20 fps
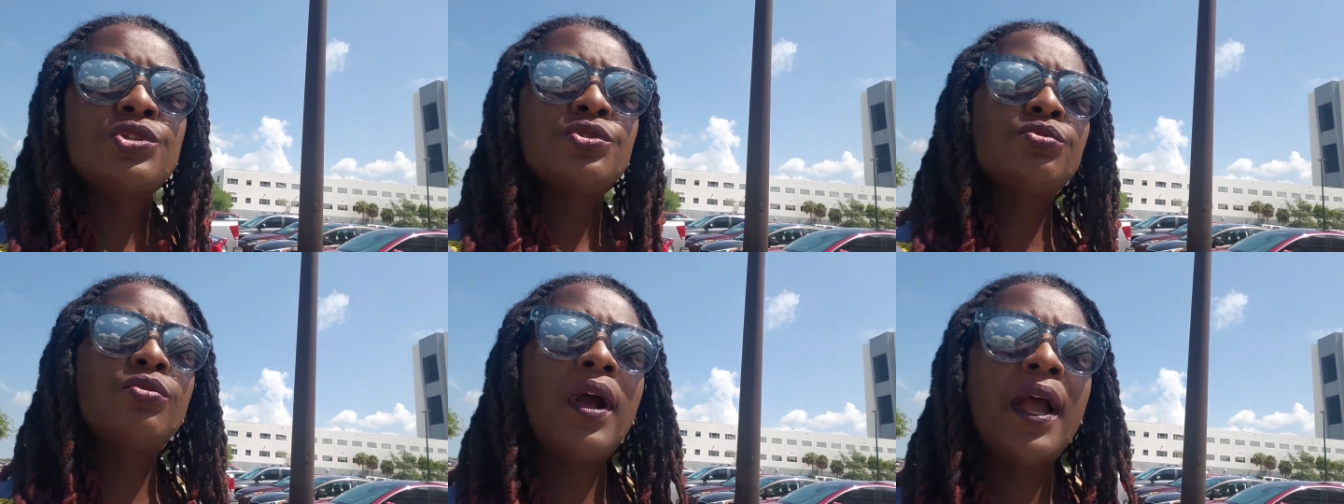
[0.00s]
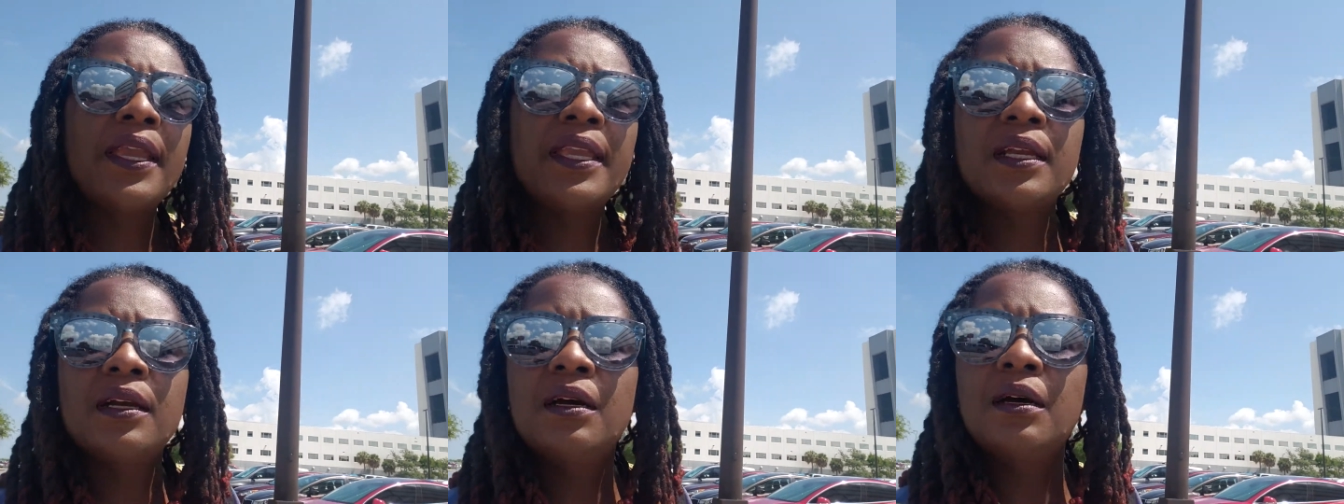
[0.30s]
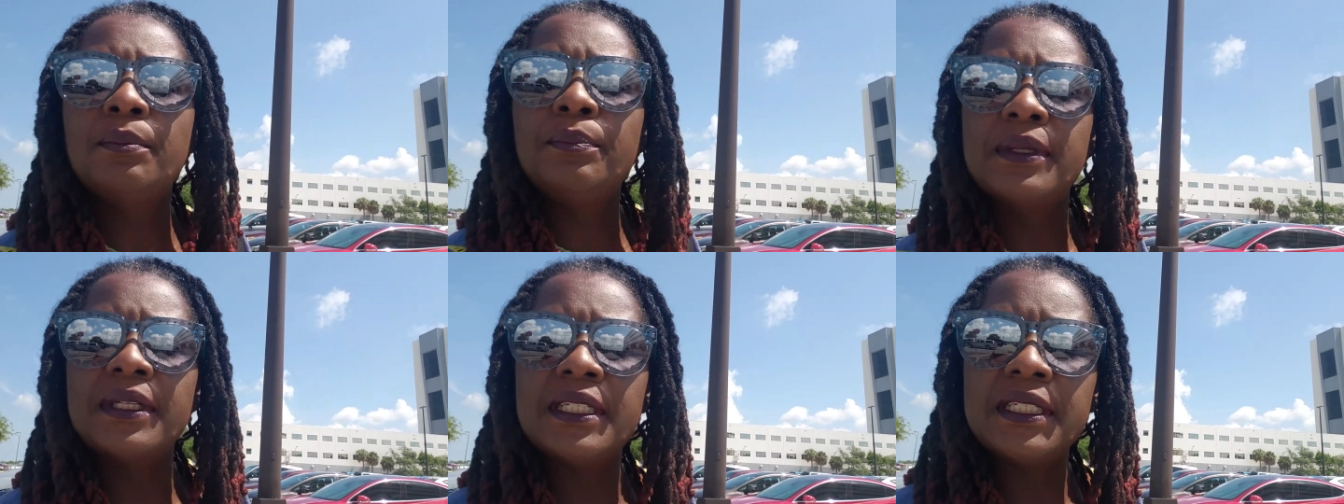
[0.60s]
the right
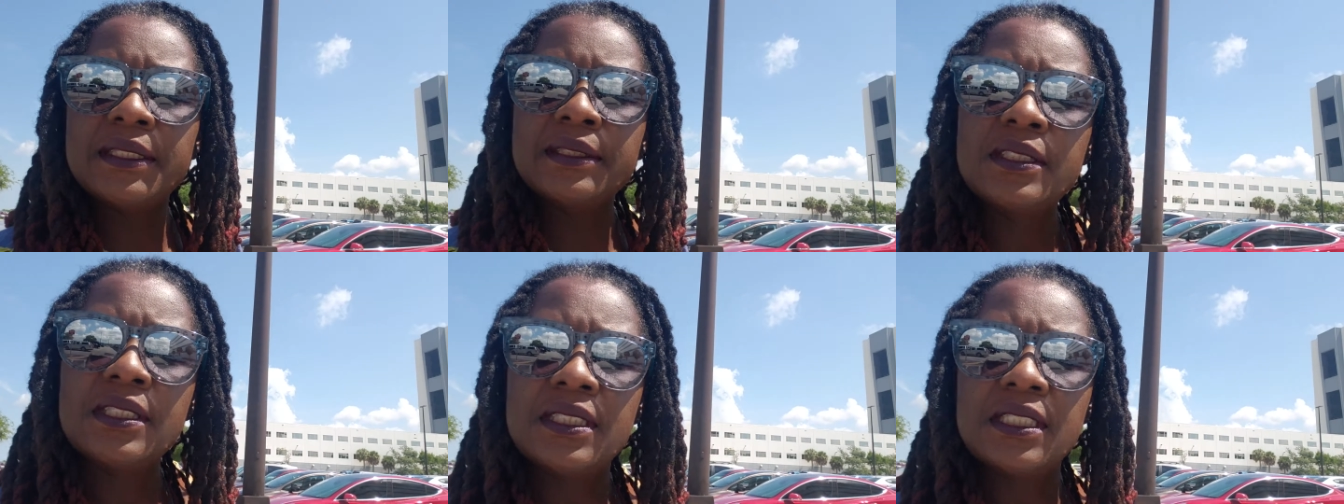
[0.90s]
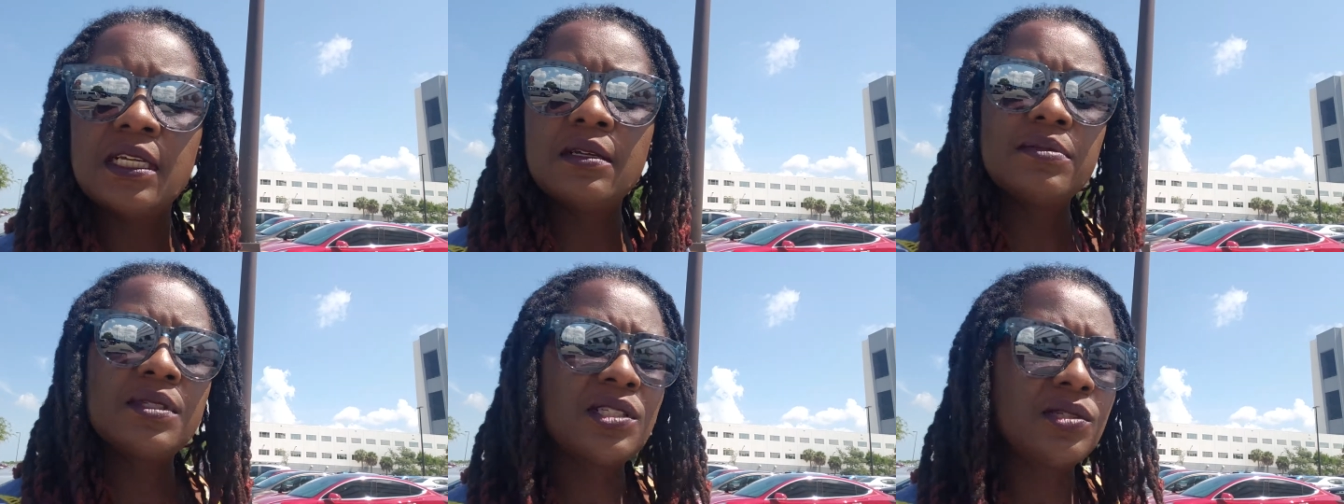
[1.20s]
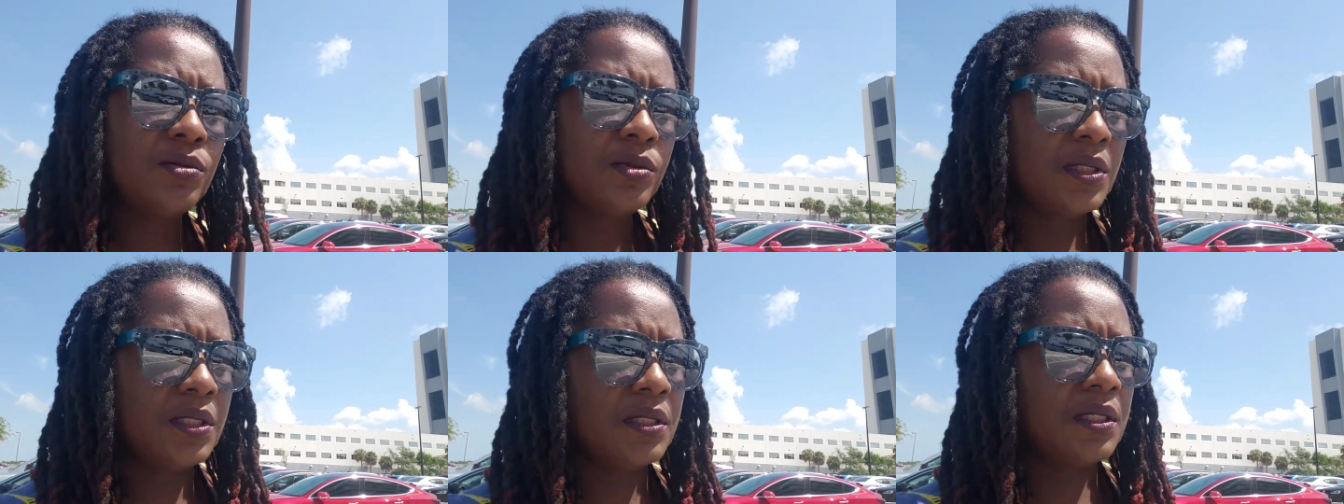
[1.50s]
company, STEM
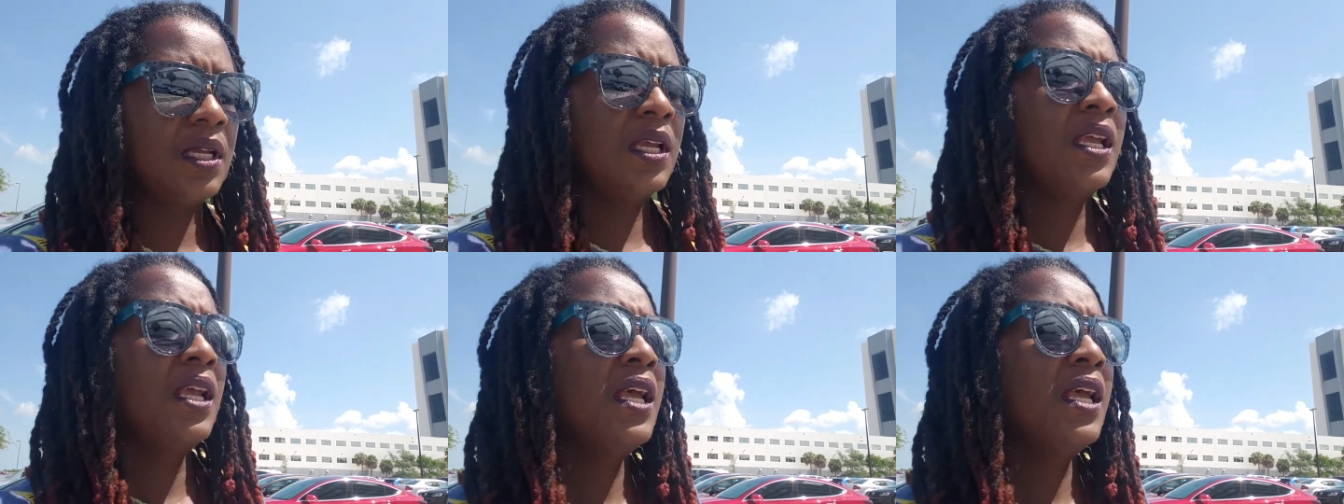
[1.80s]
student,